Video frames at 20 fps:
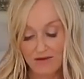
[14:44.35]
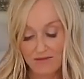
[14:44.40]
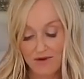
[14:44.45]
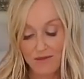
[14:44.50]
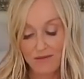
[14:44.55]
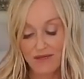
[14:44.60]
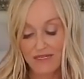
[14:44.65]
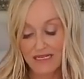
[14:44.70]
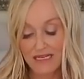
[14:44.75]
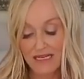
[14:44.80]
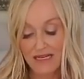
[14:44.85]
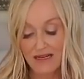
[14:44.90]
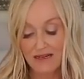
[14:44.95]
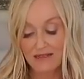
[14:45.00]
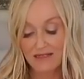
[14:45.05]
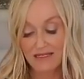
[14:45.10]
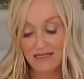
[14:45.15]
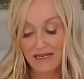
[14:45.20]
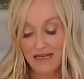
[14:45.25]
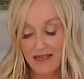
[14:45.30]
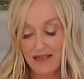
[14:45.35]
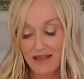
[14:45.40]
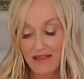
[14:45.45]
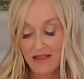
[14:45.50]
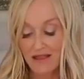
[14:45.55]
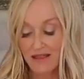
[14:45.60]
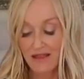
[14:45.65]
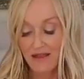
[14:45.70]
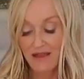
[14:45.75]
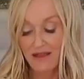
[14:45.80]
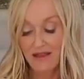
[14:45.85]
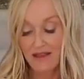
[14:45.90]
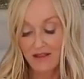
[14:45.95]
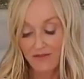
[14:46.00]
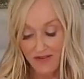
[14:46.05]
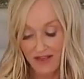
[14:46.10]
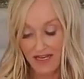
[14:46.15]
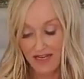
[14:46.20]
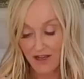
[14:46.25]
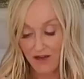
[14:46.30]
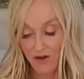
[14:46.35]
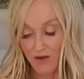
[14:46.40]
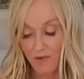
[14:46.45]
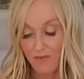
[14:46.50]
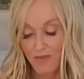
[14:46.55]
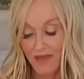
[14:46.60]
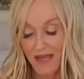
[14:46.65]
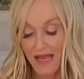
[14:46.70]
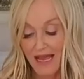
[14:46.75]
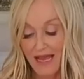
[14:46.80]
remedy underneath the video.